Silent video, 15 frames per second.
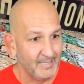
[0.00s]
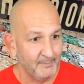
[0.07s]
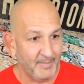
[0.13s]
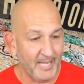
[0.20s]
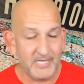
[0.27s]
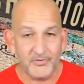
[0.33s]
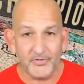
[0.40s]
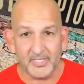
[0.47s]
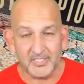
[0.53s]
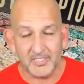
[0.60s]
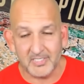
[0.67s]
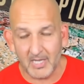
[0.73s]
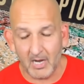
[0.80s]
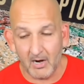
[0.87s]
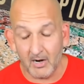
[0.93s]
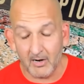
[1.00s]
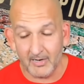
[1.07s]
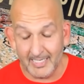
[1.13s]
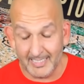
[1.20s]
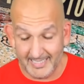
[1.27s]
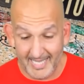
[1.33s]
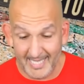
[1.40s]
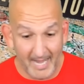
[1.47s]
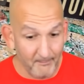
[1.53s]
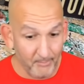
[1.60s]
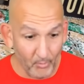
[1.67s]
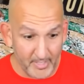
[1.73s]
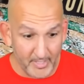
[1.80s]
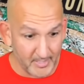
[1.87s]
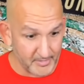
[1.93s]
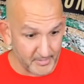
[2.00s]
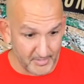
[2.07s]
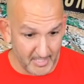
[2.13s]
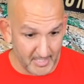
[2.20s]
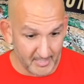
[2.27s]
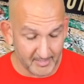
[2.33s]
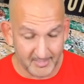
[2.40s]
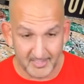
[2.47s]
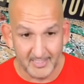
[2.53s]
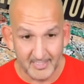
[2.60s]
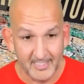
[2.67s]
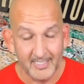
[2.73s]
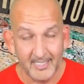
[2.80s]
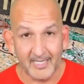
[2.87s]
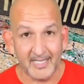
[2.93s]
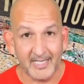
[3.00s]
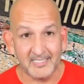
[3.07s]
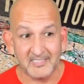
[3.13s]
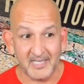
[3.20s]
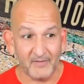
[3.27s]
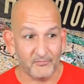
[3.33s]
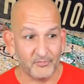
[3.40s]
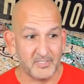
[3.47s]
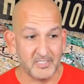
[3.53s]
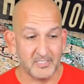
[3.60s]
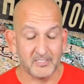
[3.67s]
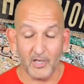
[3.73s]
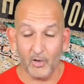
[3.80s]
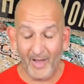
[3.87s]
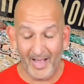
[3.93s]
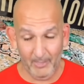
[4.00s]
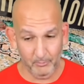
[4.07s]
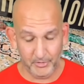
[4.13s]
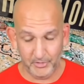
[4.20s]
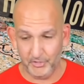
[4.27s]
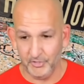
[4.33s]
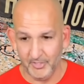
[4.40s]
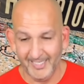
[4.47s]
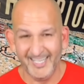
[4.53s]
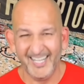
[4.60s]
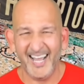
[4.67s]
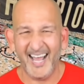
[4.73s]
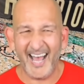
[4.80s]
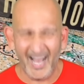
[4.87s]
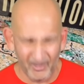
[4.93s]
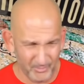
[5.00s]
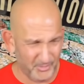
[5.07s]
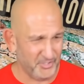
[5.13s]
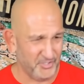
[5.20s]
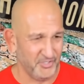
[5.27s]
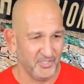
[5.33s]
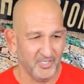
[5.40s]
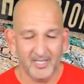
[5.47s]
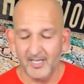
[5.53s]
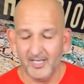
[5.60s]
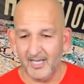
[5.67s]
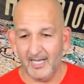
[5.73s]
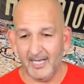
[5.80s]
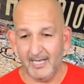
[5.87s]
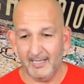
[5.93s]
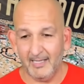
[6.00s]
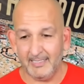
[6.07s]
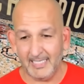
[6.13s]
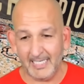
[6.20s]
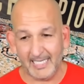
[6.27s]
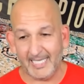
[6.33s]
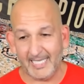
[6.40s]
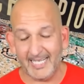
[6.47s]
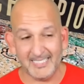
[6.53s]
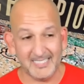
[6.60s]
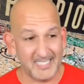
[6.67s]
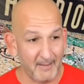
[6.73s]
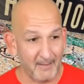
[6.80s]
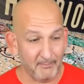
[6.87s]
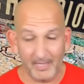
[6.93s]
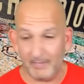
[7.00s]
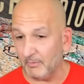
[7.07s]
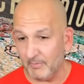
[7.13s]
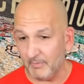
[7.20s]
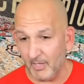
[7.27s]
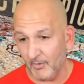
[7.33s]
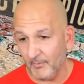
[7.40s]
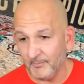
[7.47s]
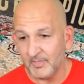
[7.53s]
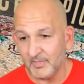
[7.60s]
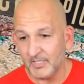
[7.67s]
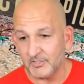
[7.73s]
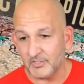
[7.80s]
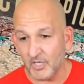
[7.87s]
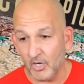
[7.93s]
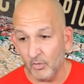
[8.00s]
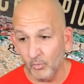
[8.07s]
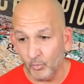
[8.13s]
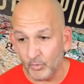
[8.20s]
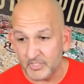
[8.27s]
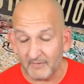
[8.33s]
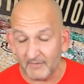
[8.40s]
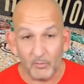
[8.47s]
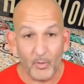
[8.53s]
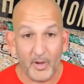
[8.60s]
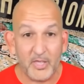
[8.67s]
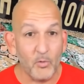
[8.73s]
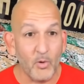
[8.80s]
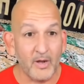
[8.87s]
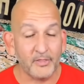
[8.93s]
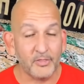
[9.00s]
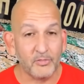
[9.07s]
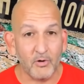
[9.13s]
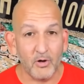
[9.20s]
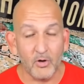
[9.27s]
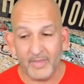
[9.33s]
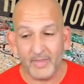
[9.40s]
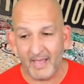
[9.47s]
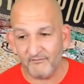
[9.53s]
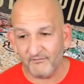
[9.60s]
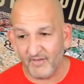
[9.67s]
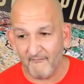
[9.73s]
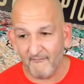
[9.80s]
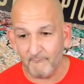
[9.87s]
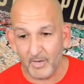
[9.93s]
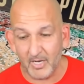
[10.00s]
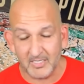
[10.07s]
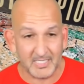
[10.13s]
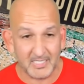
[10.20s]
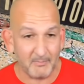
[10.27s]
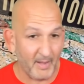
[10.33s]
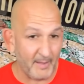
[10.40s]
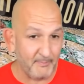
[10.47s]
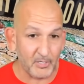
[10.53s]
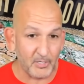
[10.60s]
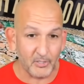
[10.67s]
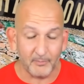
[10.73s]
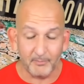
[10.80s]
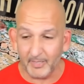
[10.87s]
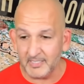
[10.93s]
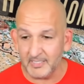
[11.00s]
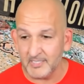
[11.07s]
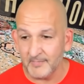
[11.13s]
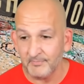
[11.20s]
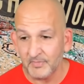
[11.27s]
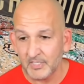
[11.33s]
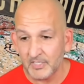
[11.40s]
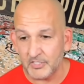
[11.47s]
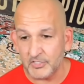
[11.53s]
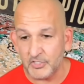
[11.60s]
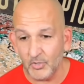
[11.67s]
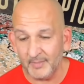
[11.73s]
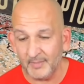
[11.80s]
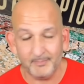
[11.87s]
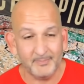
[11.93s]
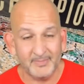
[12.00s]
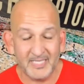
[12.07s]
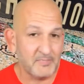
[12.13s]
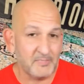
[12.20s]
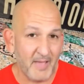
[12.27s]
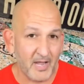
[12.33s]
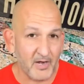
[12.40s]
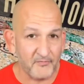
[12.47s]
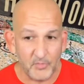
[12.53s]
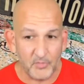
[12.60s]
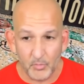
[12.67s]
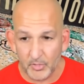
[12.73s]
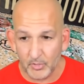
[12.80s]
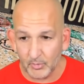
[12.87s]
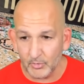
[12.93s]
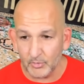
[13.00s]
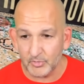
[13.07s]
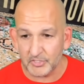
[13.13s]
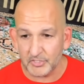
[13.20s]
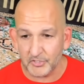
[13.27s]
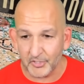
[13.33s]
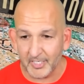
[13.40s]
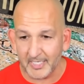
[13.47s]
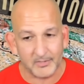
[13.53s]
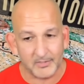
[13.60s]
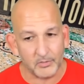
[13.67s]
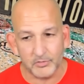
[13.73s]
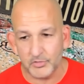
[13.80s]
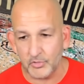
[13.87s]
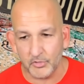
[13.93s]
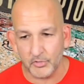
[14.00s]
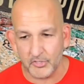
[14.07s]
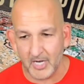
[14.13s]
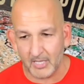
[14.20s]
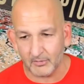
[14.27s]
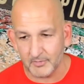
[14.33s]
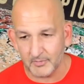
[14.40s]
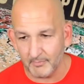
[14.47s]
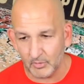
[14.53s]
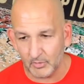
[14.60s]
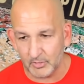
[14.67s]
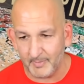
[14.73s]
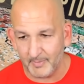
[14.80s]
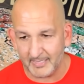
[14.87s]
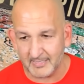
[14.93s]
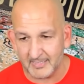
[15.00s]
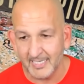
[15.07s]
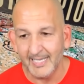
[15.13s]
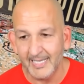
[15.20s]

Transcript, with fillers: Patriots are uh, 10 point underdogs against San Francisco. Ouch. Ouch. Uh, can't say I blame him though. So whichever way you want to throw that five bucks, that might be a good place to do it. it doesn't matter if you win or lose because you're going to get those two hundred dollars in bonus bets